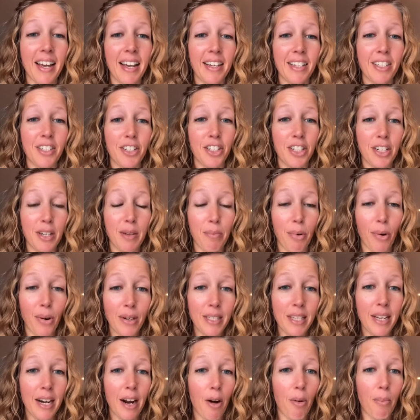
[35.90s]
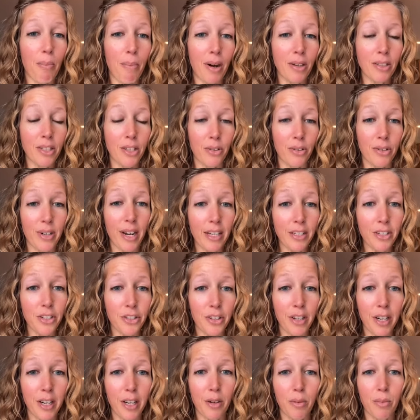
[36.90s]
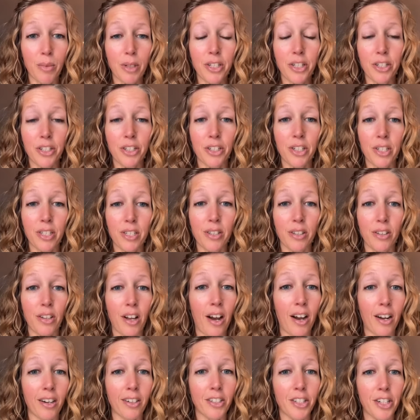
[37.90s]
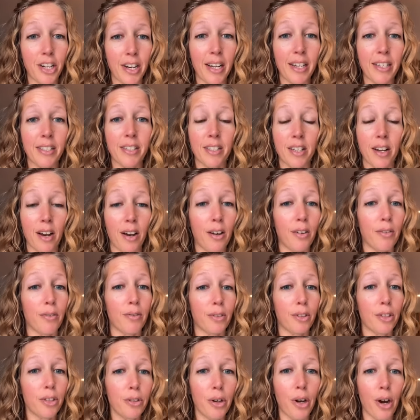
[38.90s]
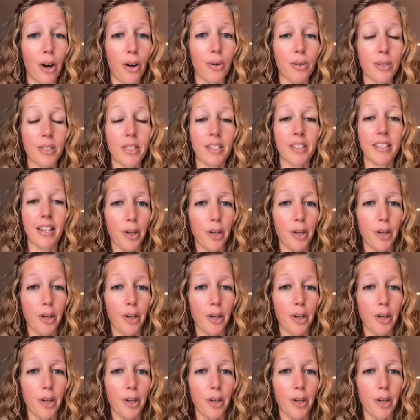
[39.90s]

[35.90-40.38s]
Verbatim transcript: she pointed out maltodextrin, which is just long chains of glucose.